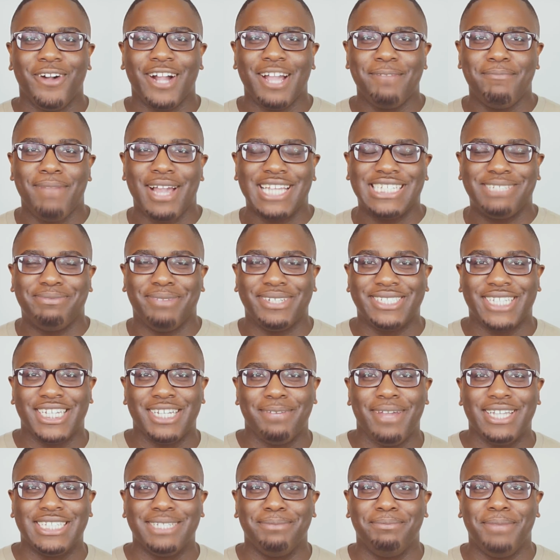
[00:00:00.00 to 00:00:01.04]
Welcome back to my channel,
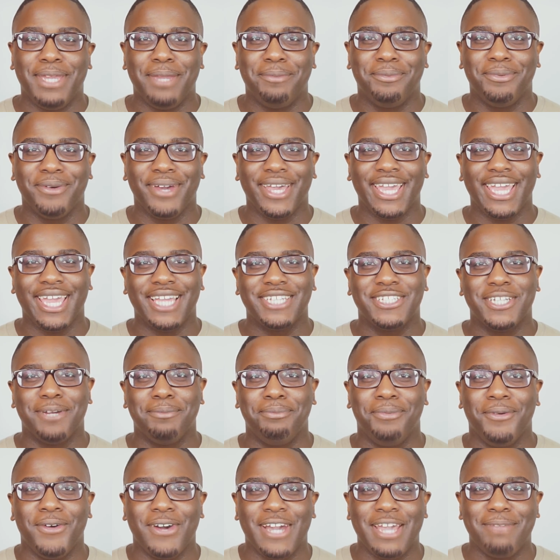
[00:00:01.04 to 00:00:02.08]
amazing people. It is your
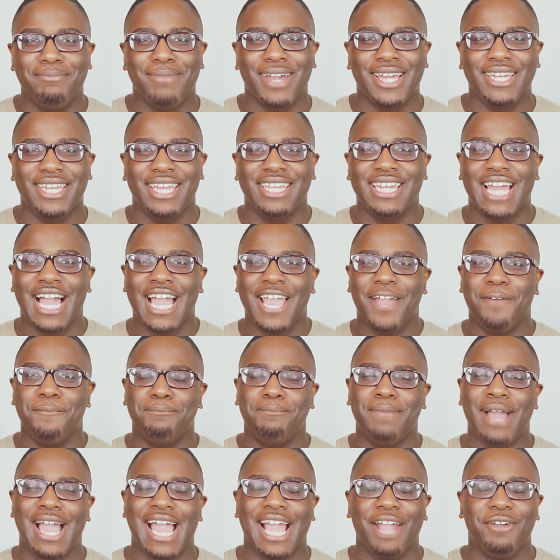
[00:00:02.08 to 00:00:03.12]
boy Manny and I am
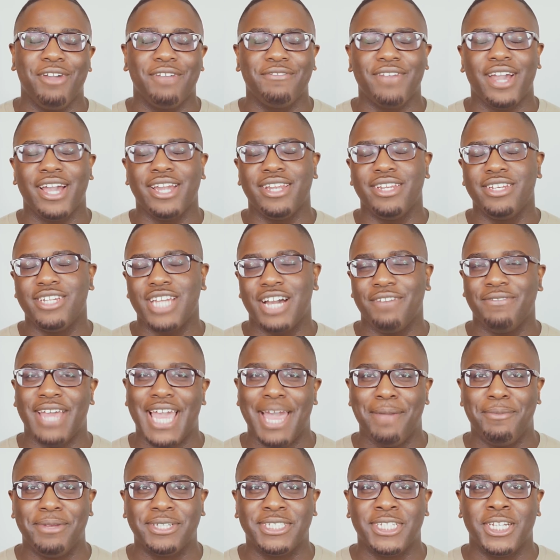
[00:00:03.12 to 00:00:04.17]
back with another
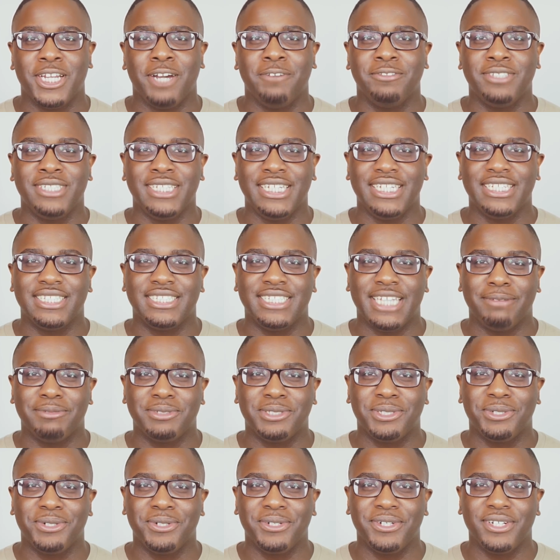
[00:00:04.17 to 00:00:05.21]
episode of TCM
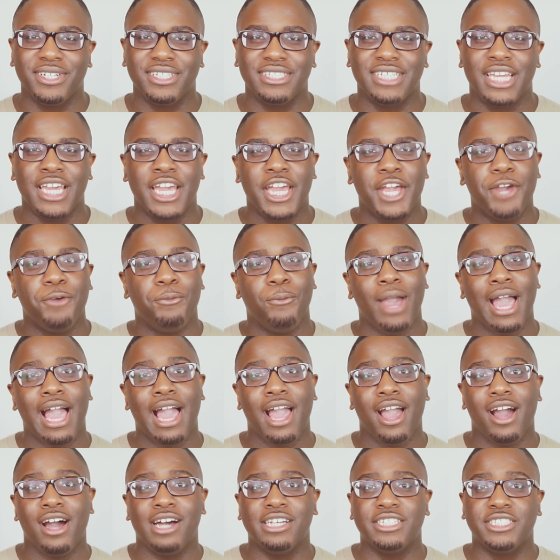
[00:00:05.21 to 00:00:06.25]
Talks, where
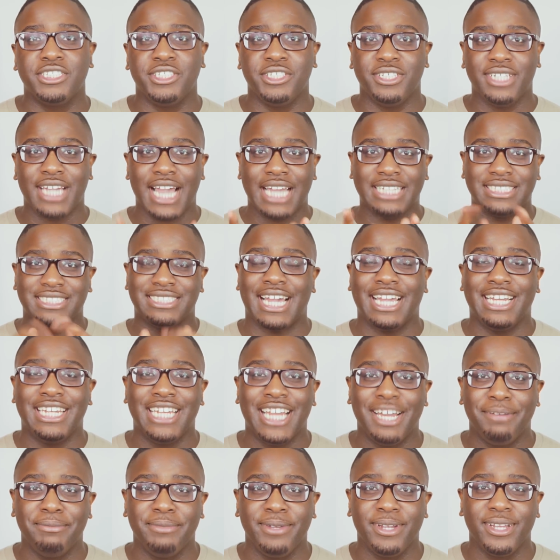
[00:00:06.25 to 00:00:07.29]
I answer you guys'
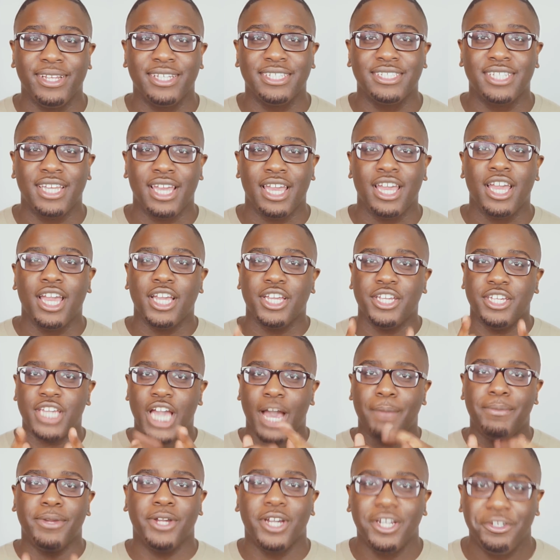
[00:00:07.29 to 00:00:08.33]
dilemmas.
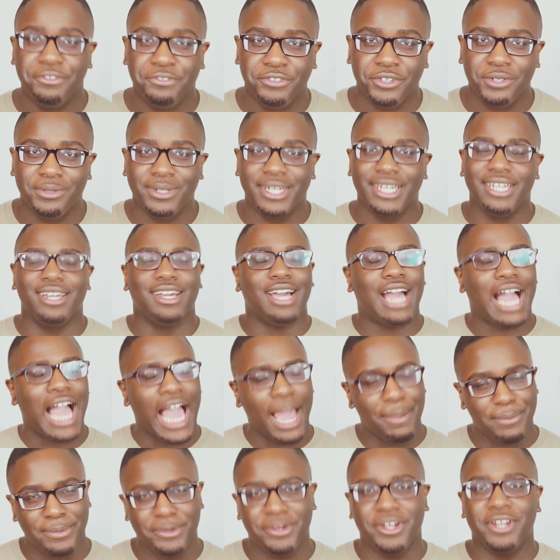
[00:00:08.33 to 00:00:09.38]
Y'all be going through it,
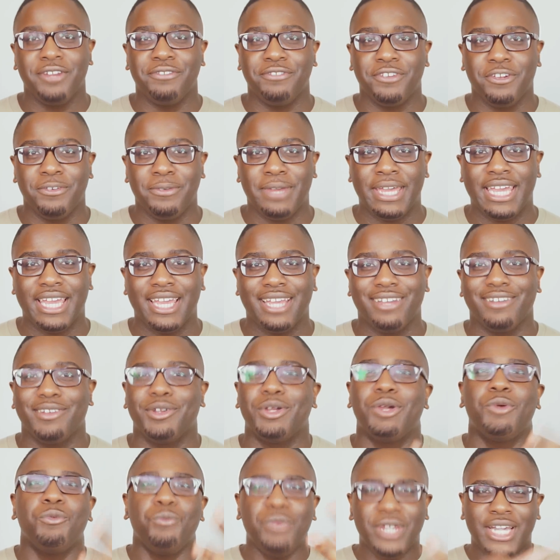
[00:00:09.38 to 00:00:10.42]
I be going through it.
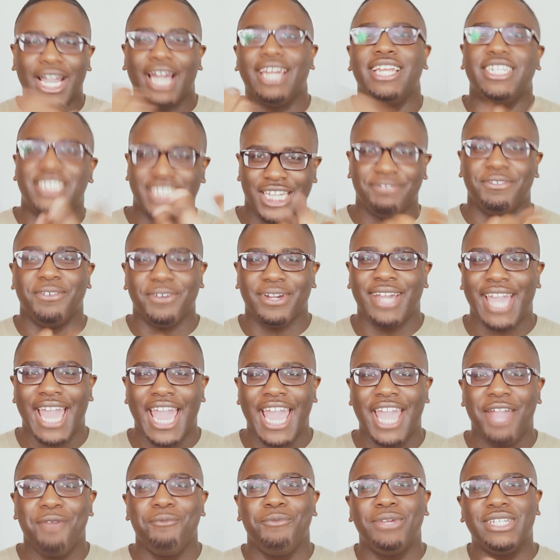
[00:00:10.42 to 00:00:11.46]
We got each other,
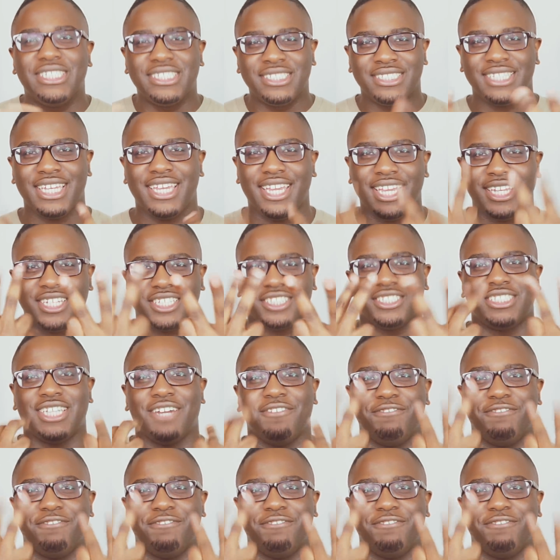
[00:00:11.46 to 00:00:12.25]
okay? We see each